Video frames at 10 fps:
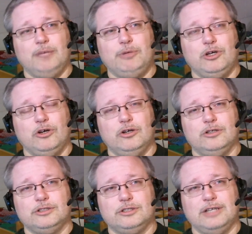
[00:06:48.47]

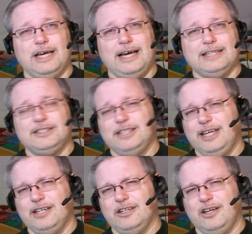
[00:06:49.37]
because I'd
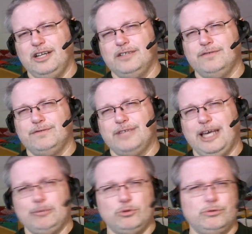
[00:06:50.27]
seen a lot of
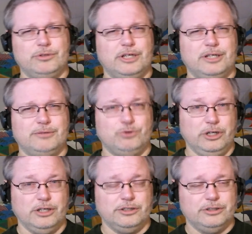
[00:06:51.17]
cabled
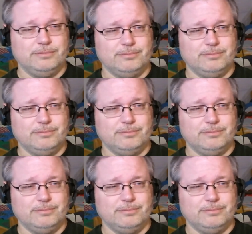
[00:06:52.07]
trucks,